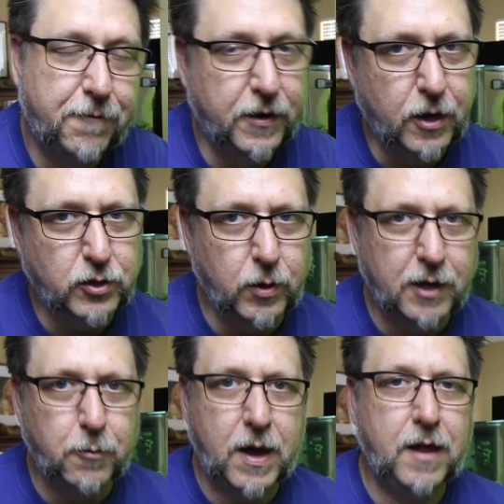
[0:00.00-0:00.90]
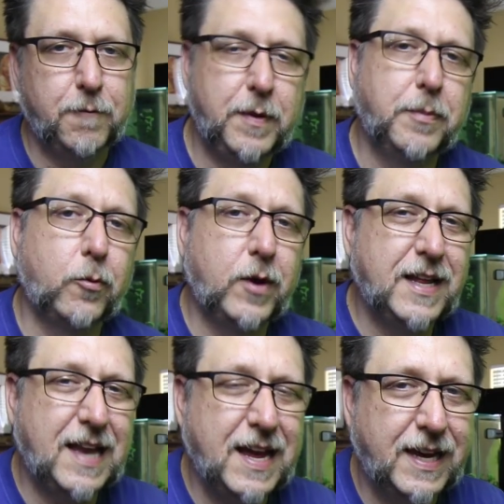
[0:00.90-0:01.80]
if it goes really well, if people
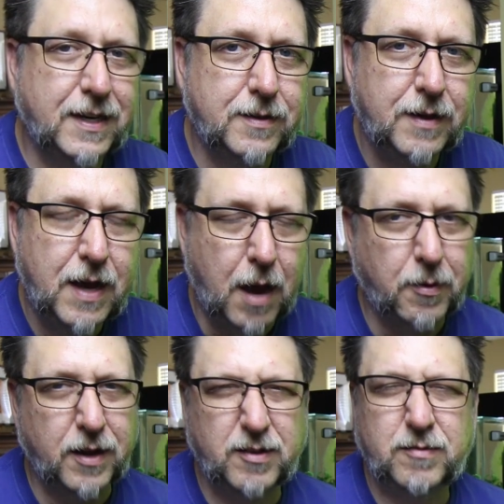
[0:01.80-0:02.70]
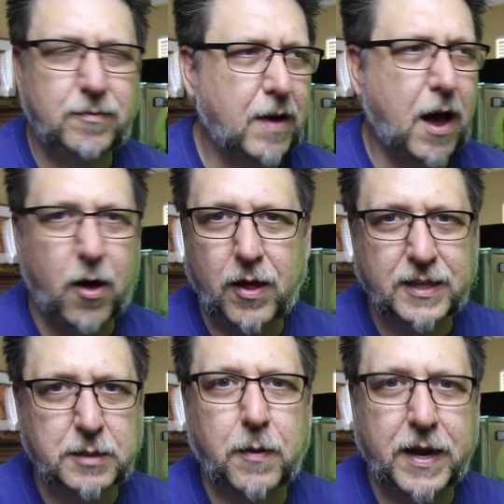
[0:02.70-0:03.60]
really like it, I'll
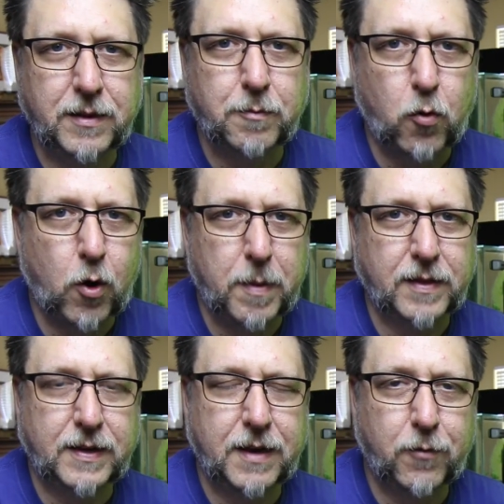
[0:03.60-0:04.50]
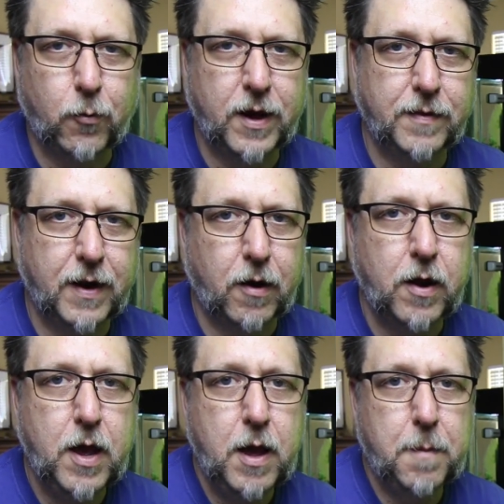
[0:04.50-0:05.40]
explain more about the giveaway there.
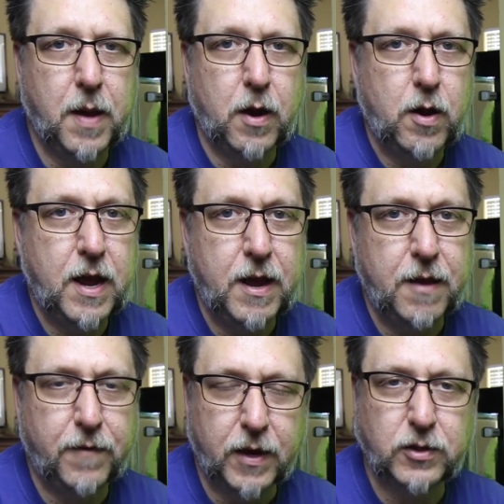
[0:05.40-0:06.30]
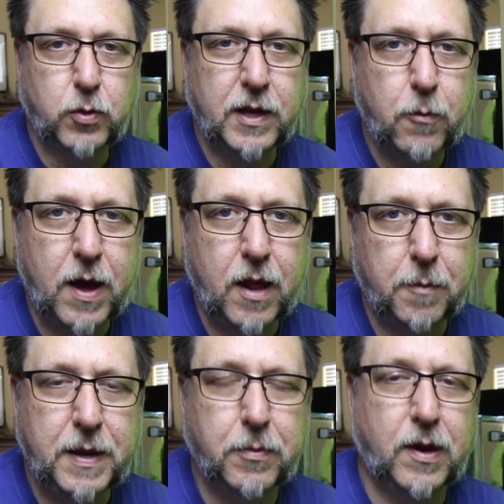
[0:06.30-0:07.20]
But if it goes really well
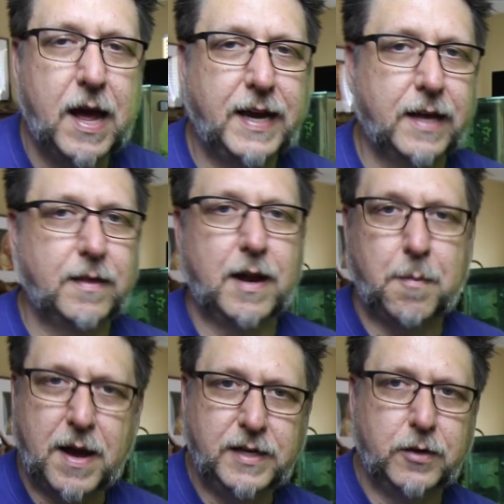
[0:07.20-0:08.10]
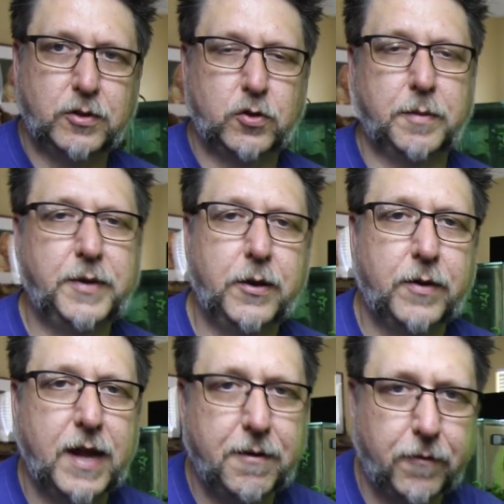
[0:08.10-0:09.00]
and people like it, then I might do a trim
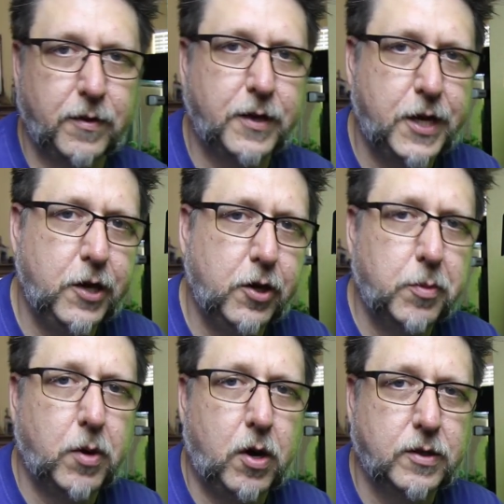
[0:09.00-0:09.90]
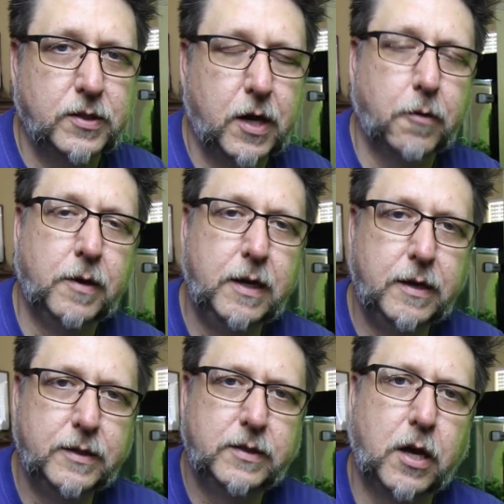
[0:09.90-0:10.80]
Q&A for the cube also.
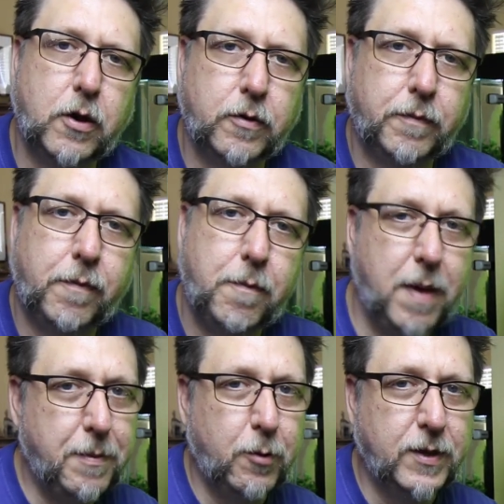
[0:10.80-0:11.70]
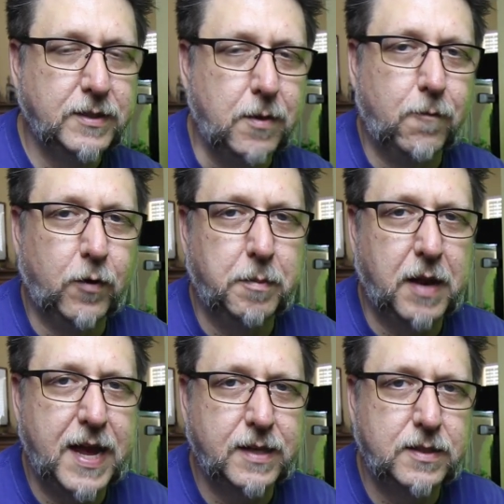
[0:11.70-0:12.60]
So maybe win some free
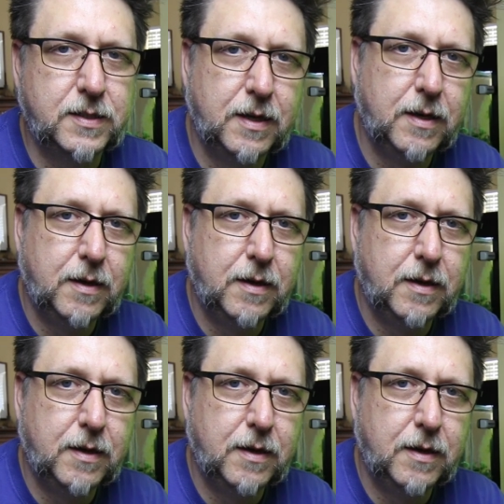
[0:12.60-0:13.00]
plants